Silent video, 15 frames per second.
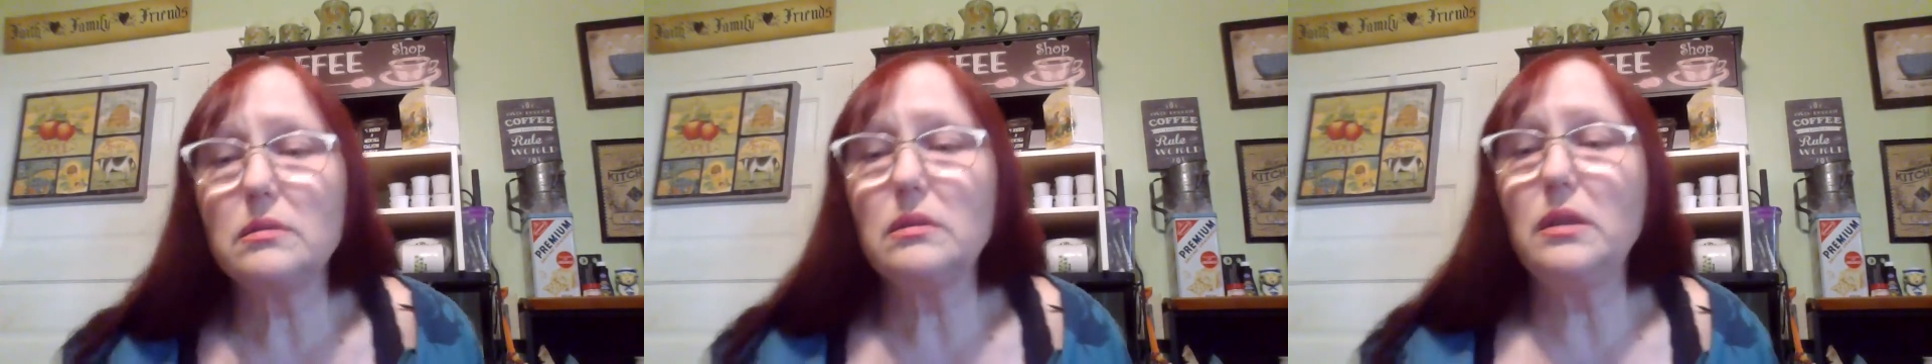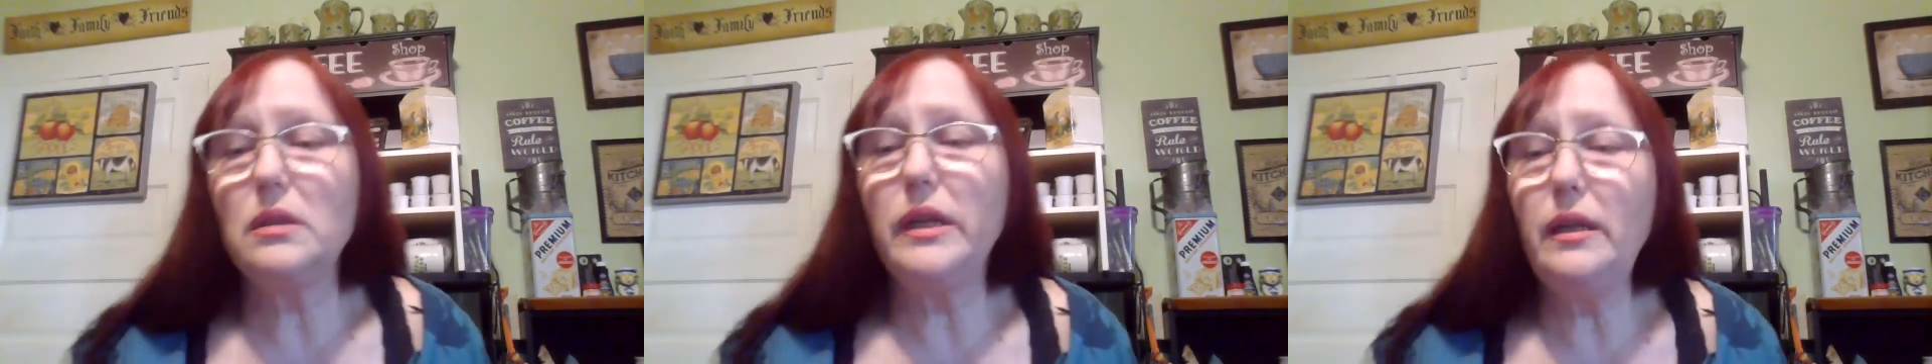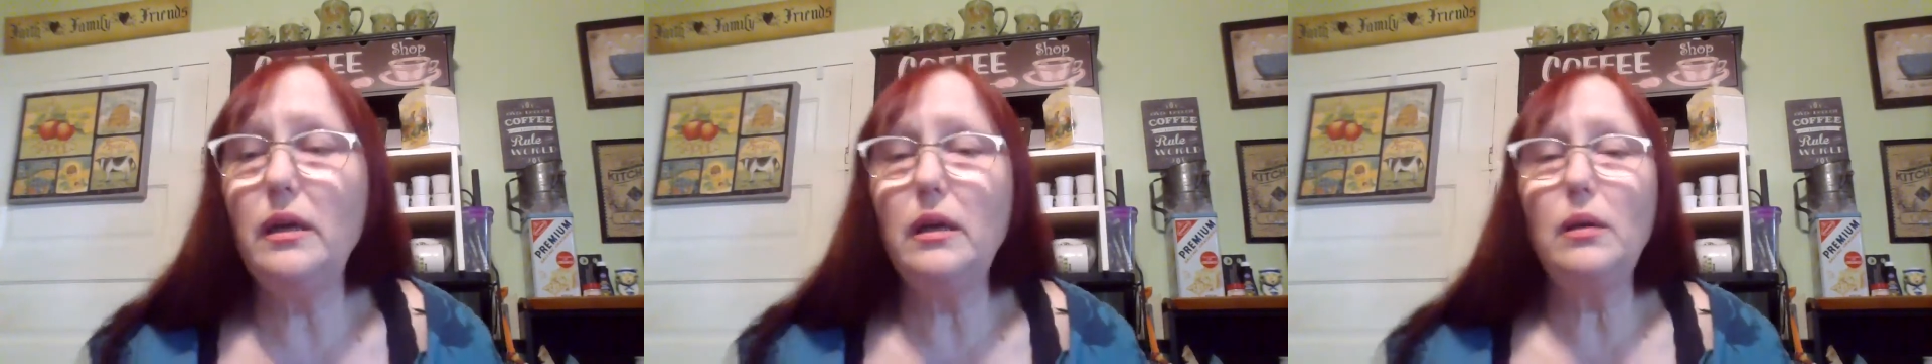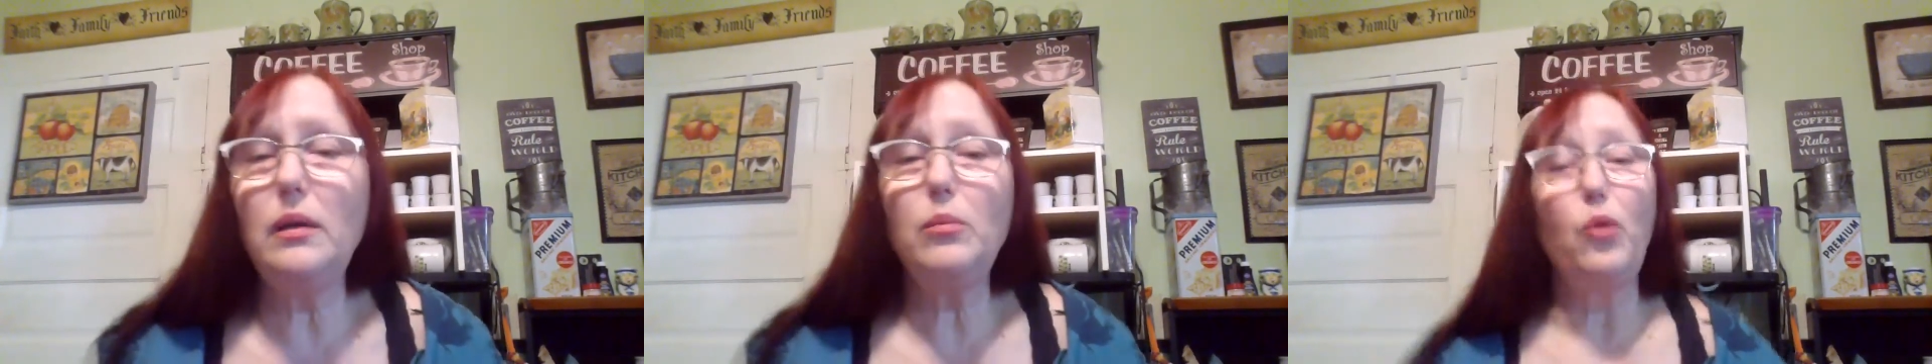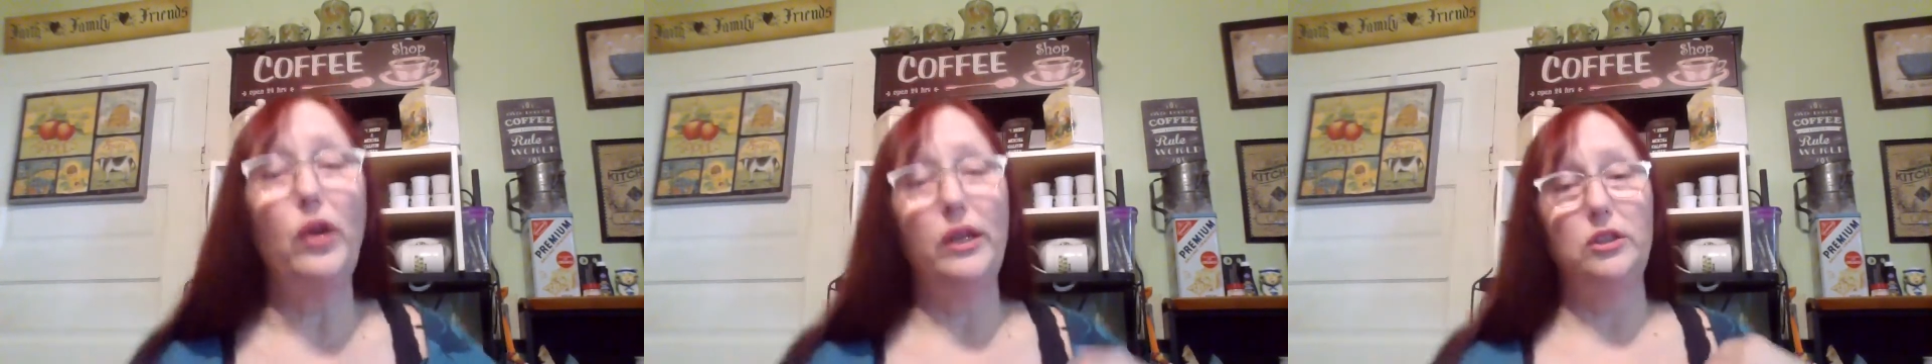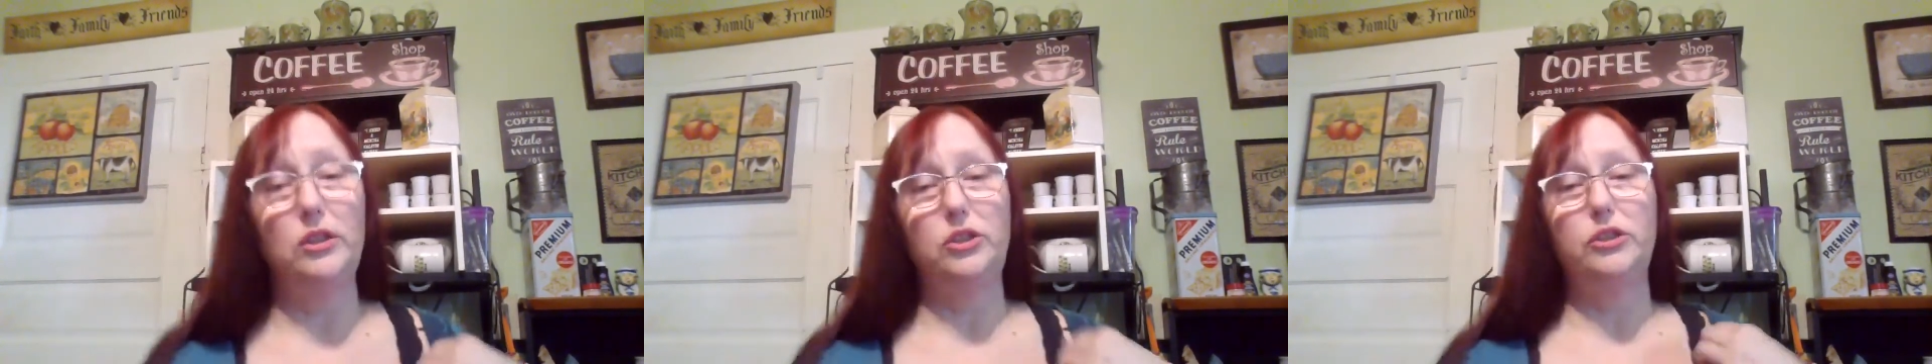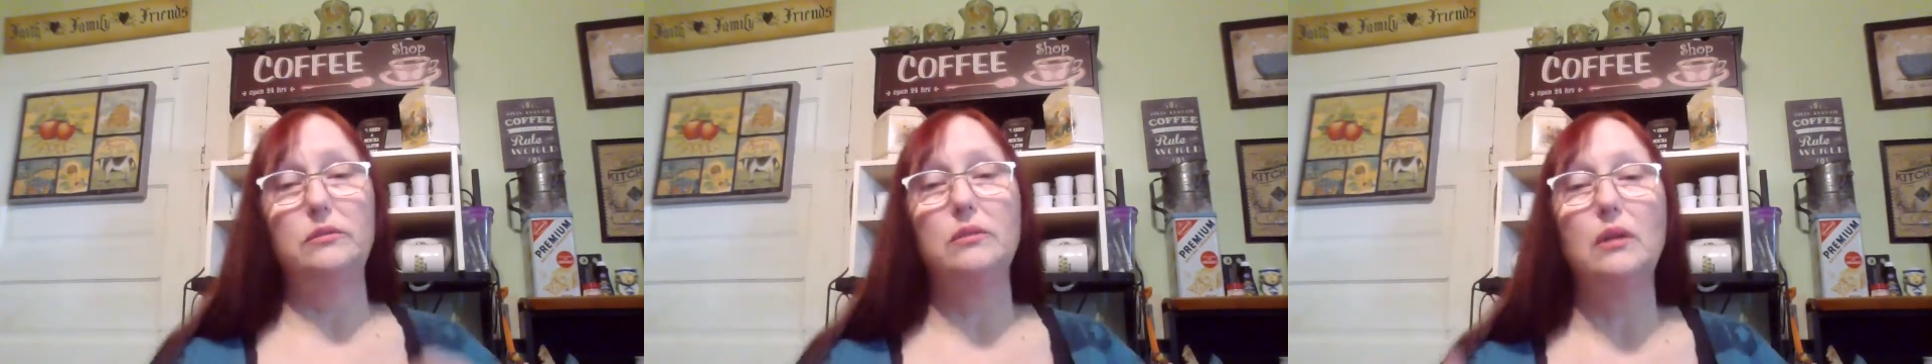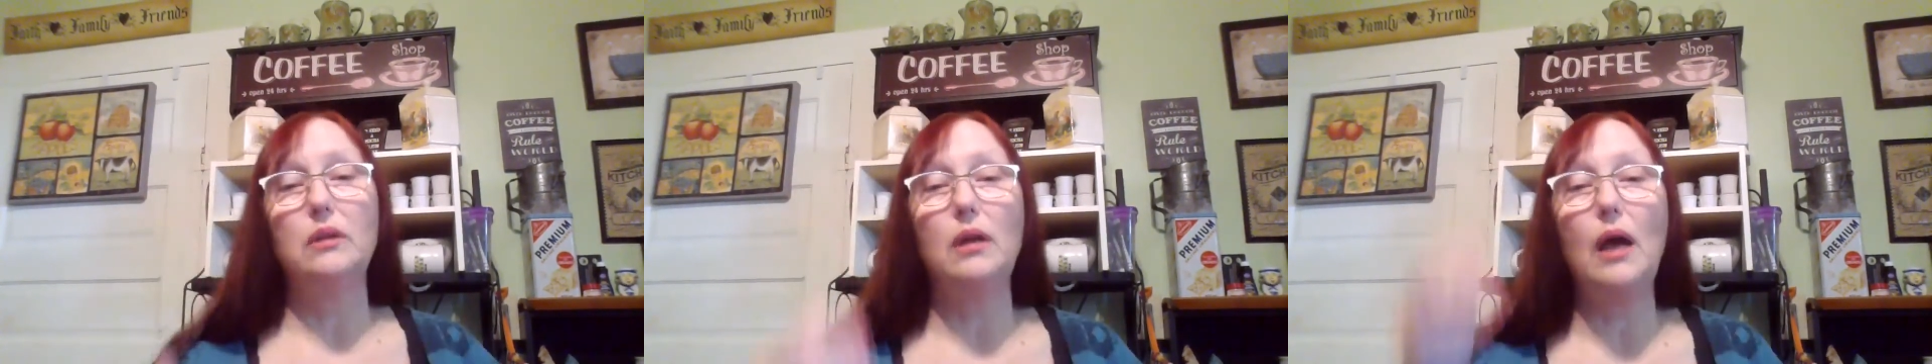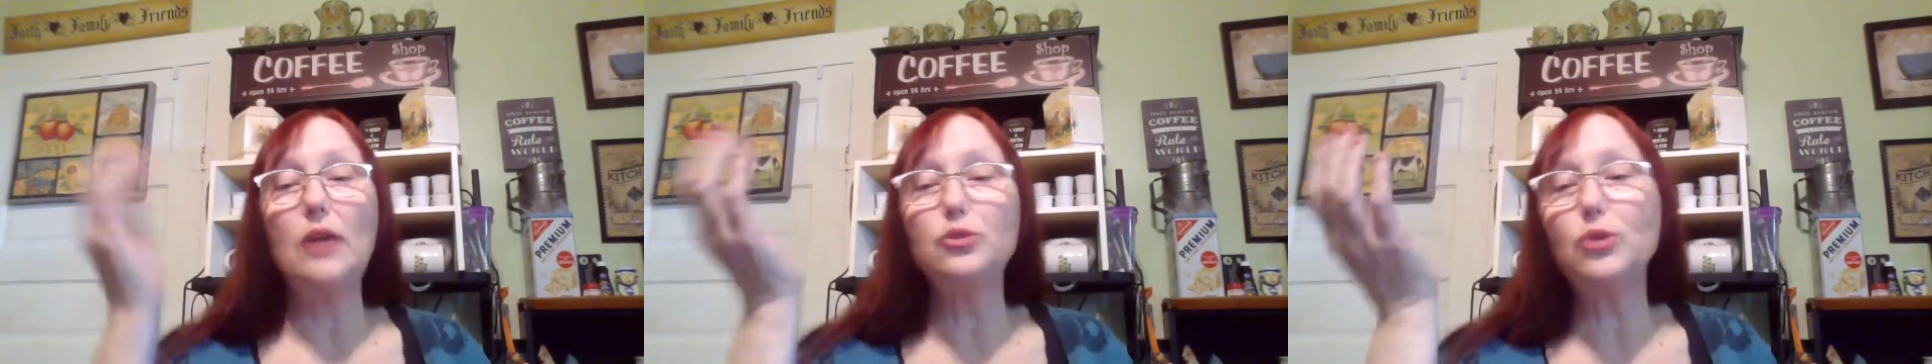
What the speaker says: cleanup, which I